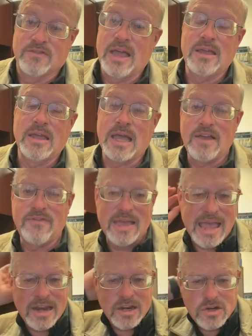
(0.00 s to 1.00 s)
I've
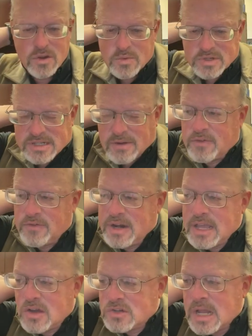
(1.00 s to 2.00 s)
had it do with several
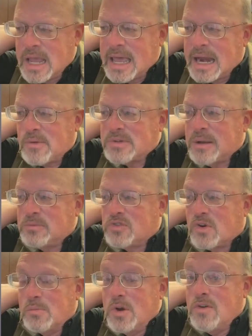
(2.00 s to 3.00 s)
videos, and I was able to
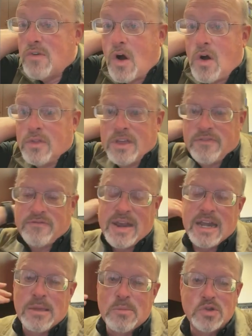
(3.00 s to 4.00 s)
remove all the
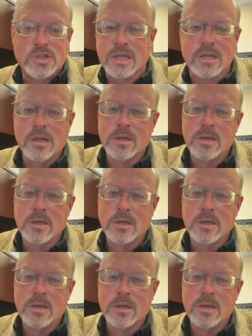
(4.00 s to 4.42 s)
offending music